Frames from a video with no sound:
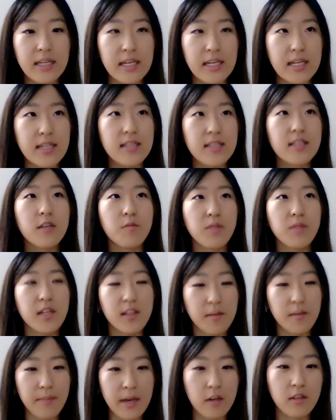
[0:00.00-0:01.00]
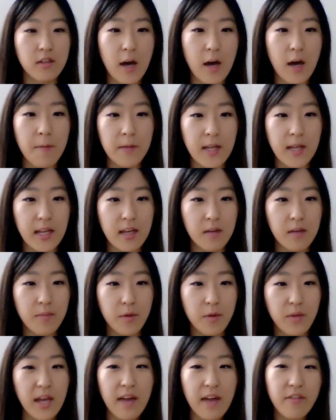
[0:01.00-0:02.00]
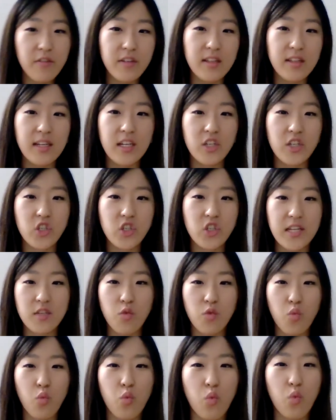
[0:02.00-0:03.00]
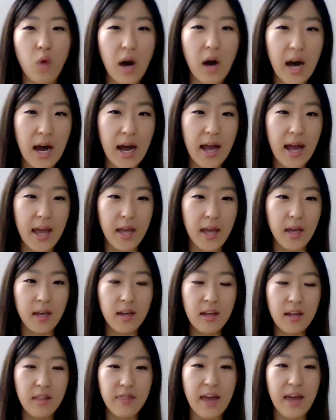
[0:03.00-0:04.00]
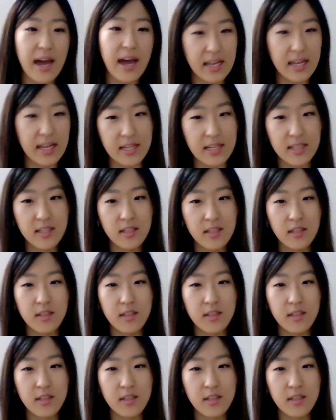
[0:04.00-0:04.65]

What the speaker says: is completely male dominated, but we haven't really addressed why that is.